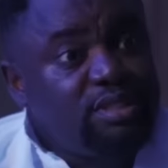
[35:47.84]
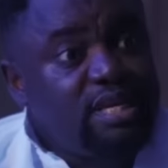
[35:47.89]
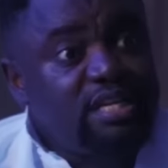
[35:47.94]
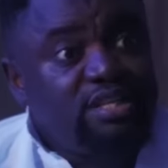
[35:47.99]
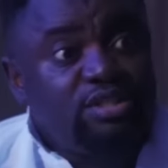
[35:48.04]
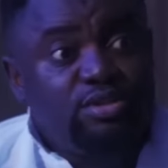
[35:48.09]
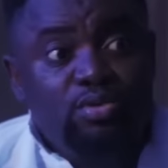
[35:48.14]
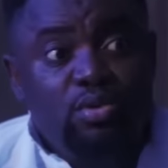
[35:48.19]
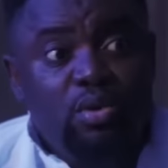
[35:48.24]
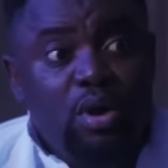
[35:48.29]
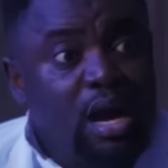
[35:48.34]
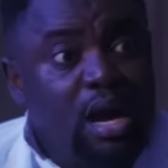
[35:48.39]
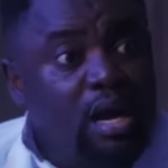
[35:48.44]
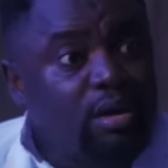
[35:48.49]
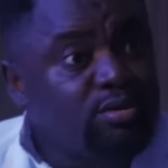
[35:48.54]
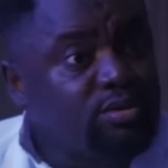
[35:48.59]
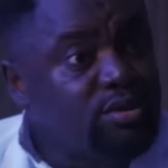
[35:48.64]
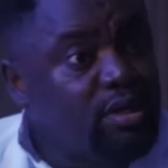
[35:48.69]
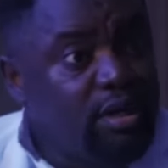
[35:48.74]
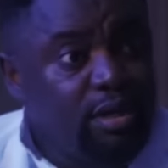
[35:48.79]
There is no
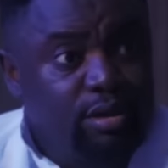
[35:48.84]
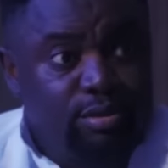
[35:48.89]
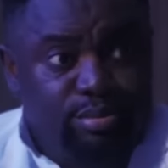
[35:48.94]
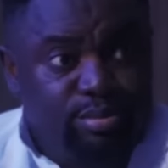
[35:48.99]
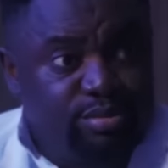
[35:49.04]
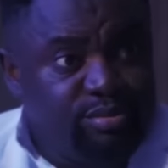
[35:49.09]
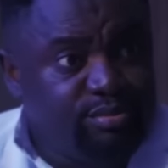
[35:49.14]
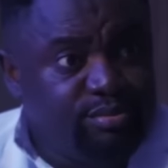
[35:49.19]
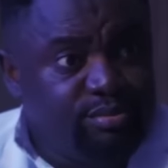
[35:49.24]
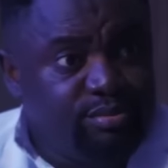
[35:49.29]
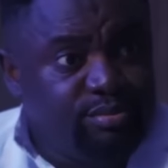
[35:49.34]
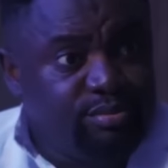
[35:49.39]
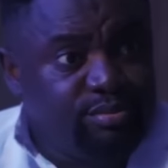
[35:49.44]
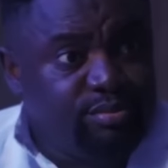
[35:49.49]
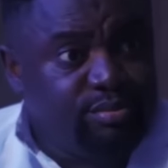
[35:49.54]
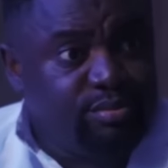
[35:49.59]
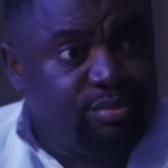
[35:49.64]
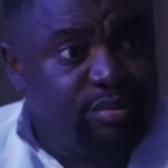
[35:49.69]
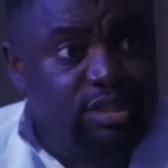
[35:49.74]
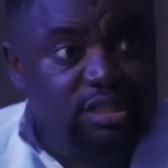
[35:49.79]
house help.
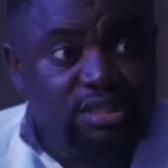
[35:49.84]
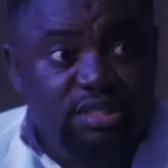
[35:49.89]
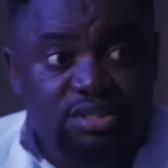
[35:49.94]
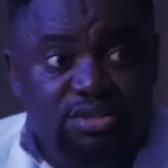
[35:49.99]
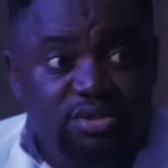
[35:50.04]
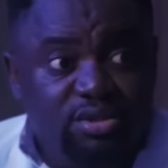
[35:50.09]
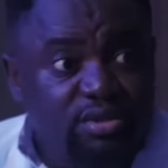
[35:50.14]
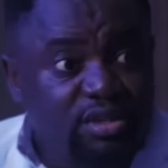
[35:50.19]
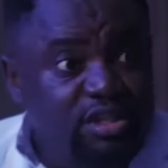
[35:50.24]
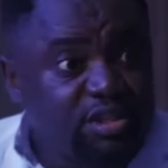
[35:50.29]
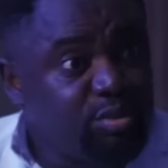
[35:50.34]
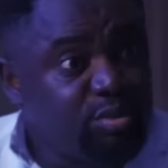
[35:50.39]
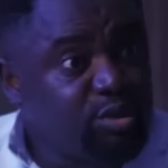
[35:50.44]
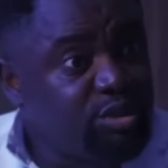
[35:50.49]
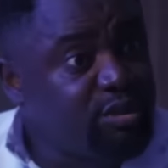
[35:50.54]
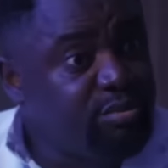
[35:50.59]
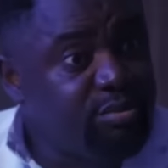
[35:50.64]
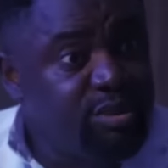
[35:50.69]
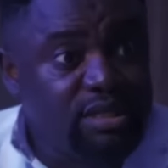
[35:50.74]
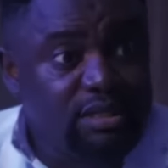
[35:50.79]
It is your
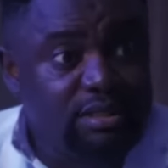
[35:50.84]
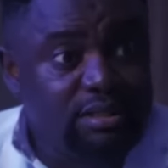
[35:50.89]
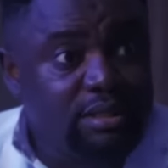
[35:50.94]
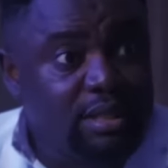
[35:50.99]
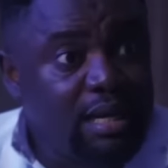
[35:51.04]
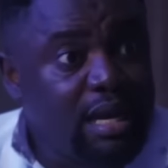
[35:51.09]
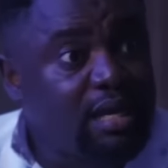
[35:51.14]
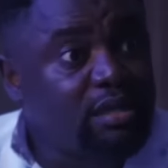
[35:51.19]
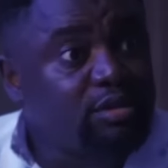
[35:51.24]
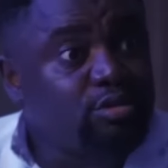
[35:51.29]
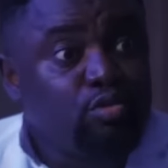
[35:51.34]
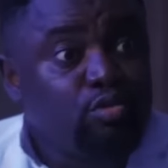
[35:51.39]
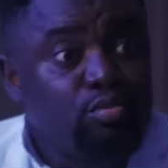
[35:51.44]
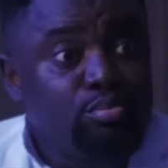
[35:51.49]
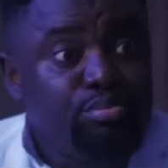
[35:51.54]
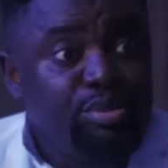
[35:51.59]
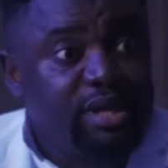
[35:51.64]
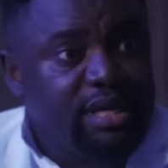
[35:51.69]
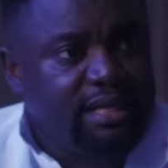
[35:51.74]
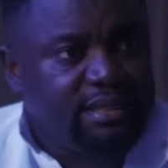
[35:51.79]
responsibility, and so
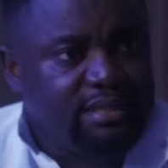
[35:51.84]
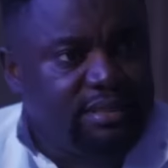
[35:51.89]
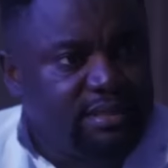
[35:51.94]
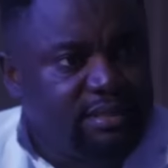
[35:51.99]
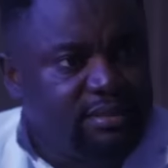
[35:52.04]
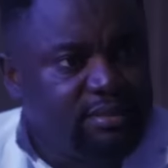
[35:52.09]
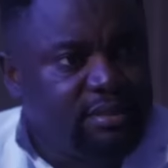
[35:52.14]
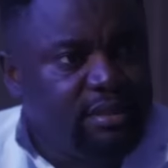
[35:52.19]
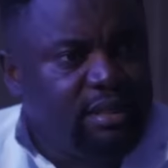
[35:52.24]
be it.